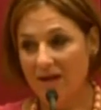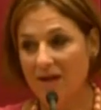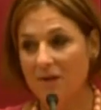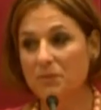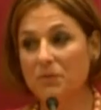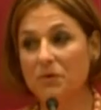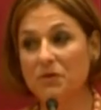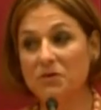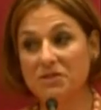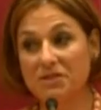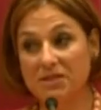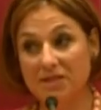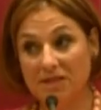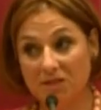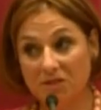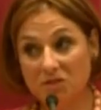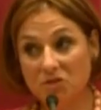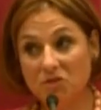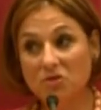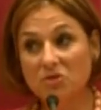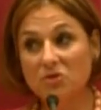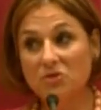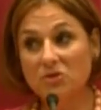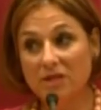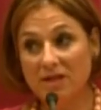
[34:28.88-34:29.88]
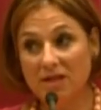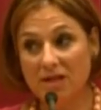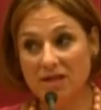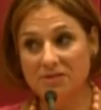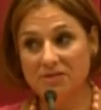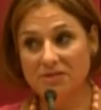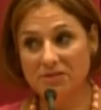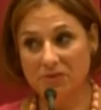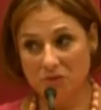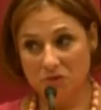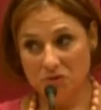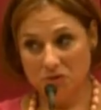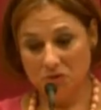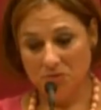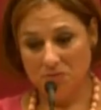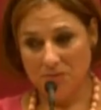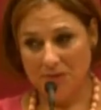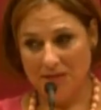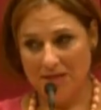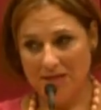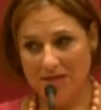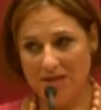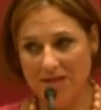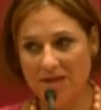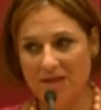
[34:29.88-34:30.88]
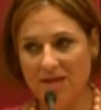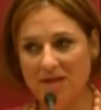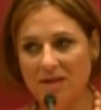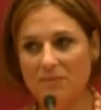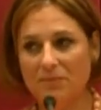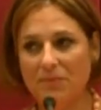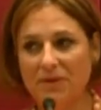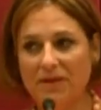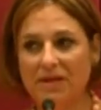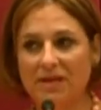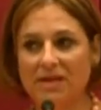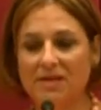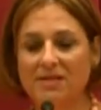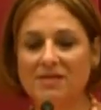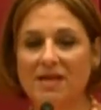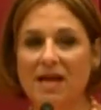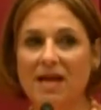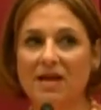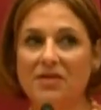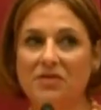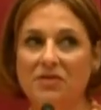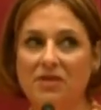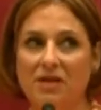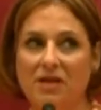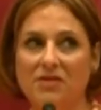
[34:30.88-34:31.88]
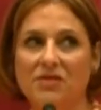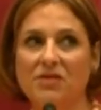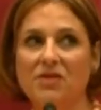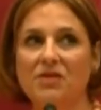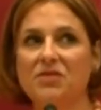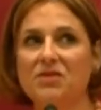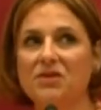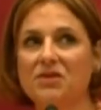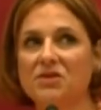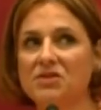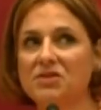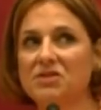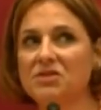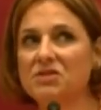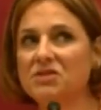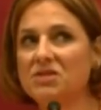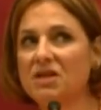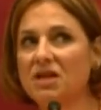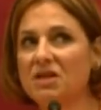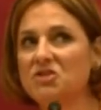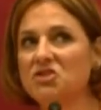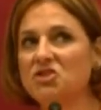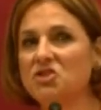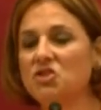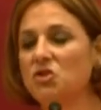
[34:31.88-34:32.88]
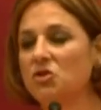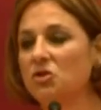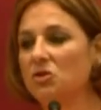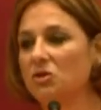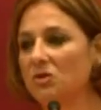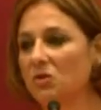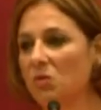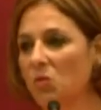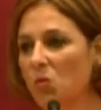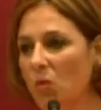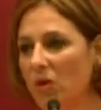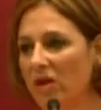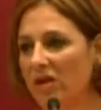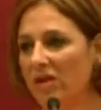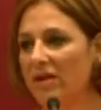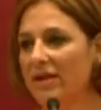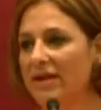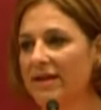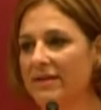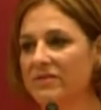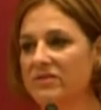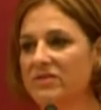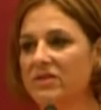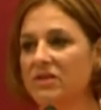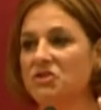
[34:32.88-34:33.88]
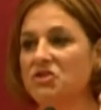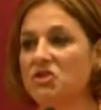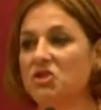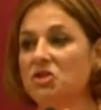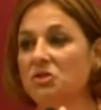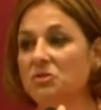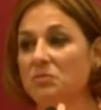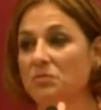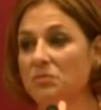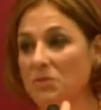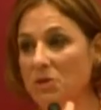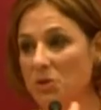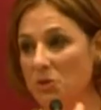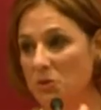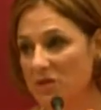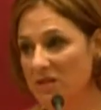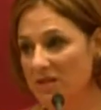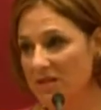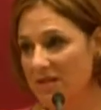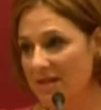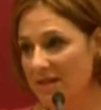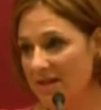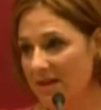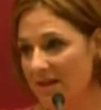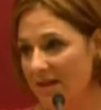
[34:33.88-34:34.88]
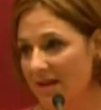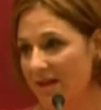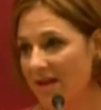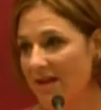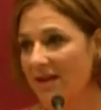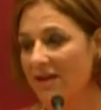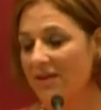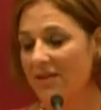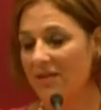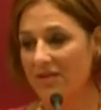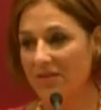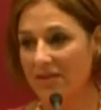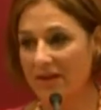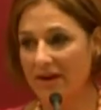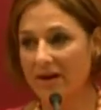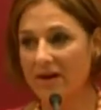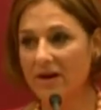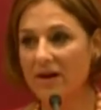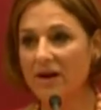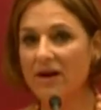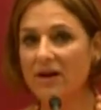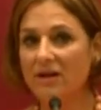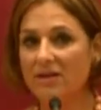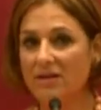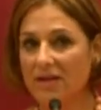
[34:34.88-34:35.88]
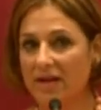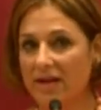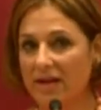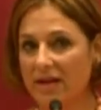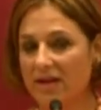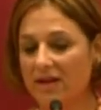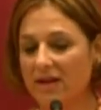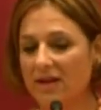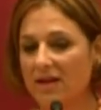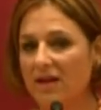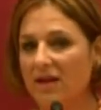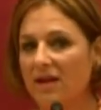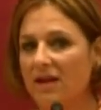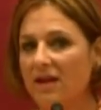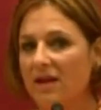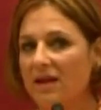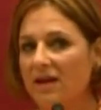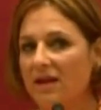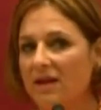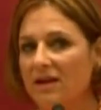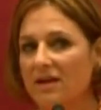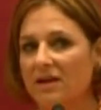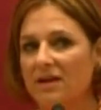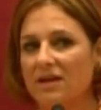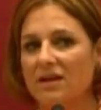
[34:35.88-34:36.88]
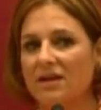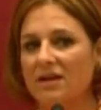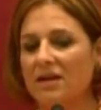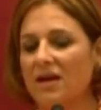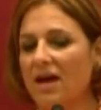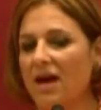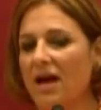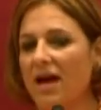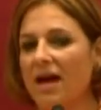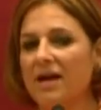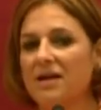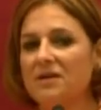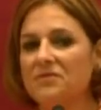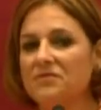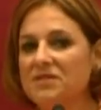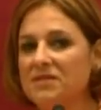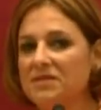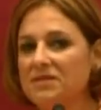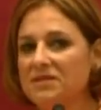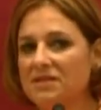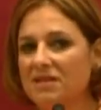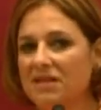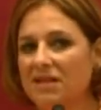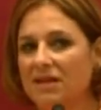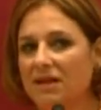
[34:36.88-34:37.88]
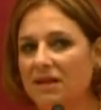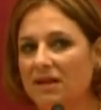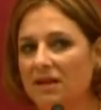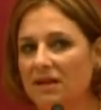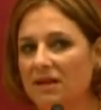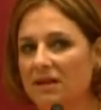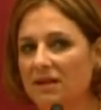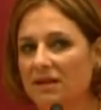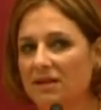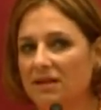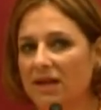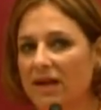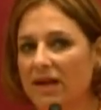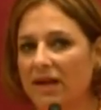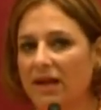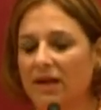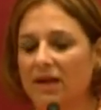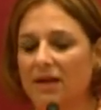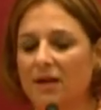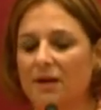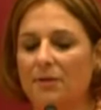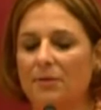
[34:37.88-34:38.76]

particularly on social media, because I think that there's such goodwill and such community there. Like, I've seen like